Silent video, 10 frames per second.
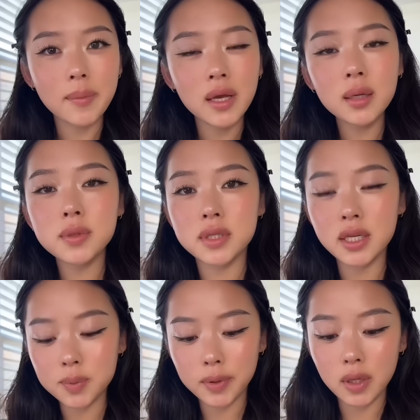My makeup
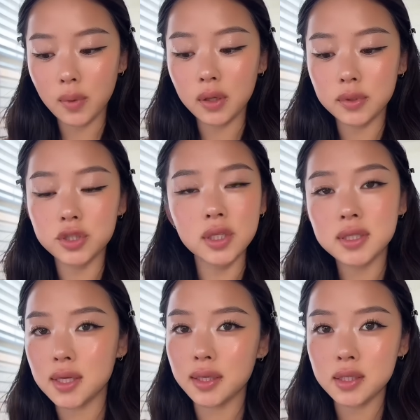stays pretty well with
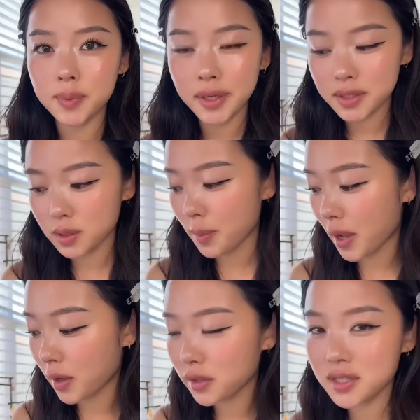just setting spray. So the
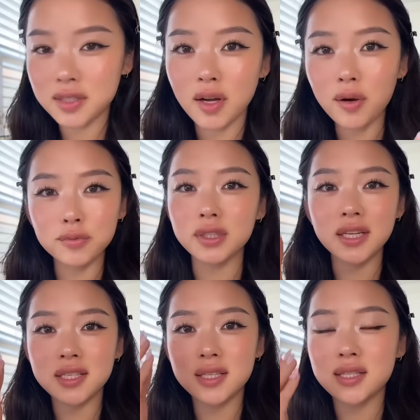powder is not
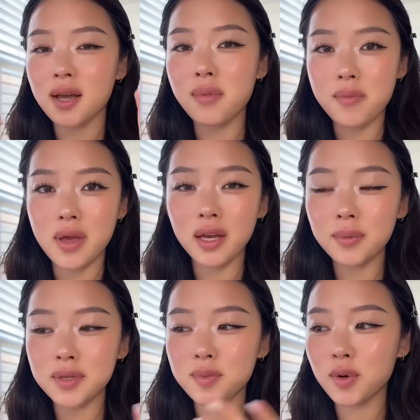really to set my
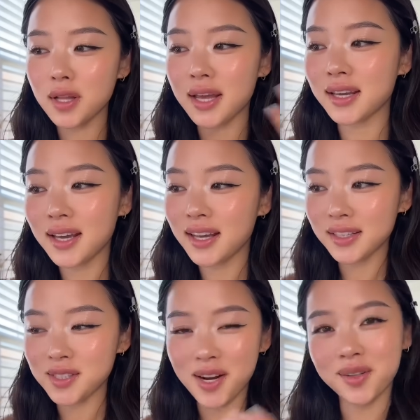makeup. It's more like
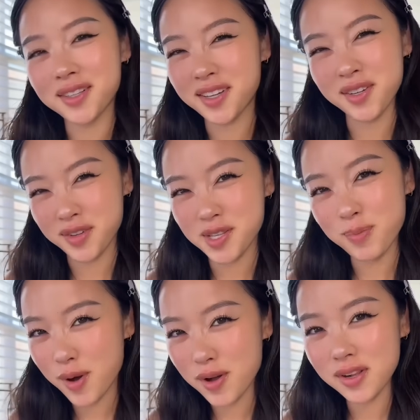so I don't look like a grease
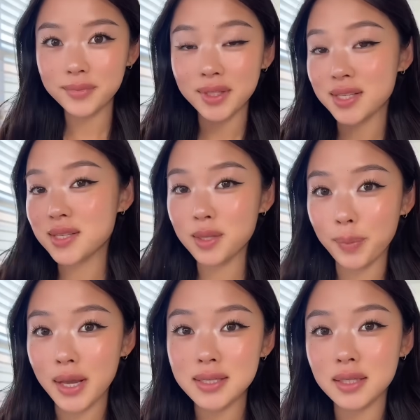ball. This is the
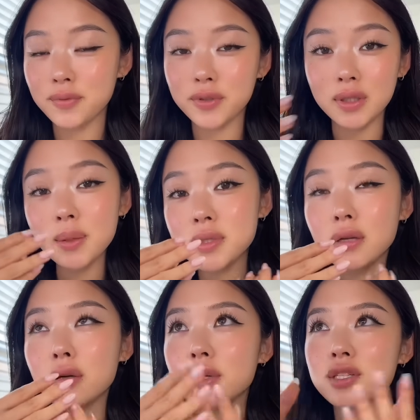base. And for lips, I'll
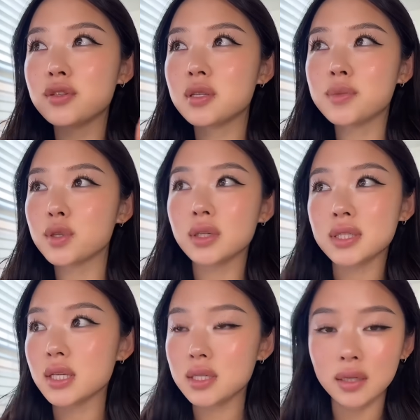always use some sort of
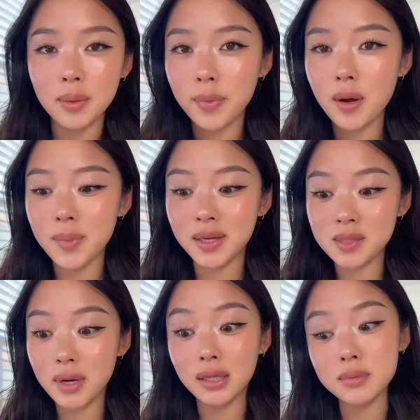tinted lip balm because
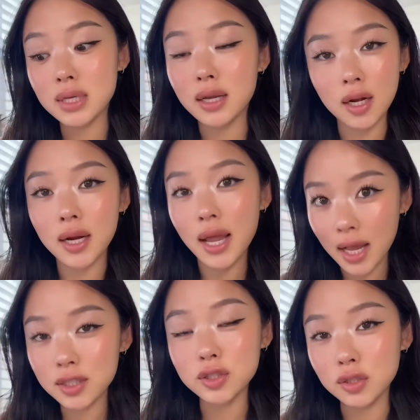my lips cannot
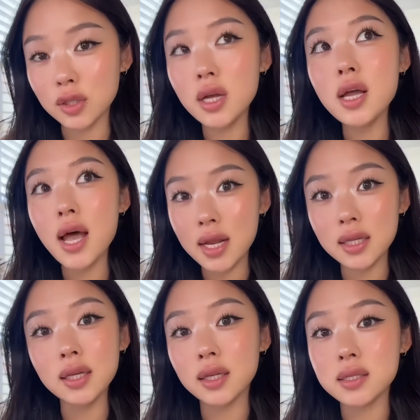handle
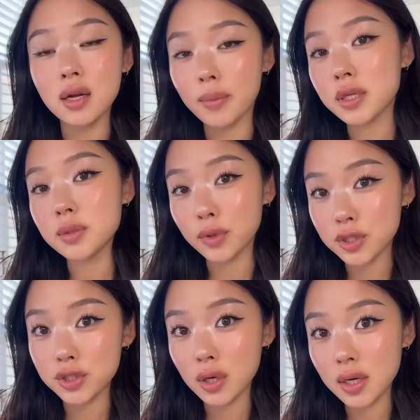anything that's not meant to
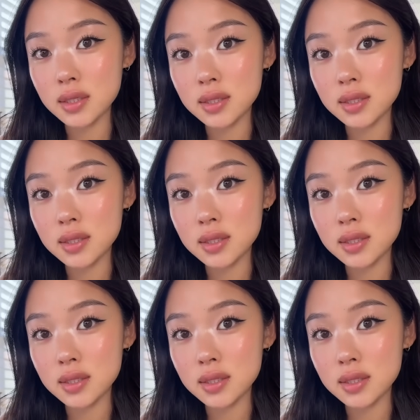moisturize.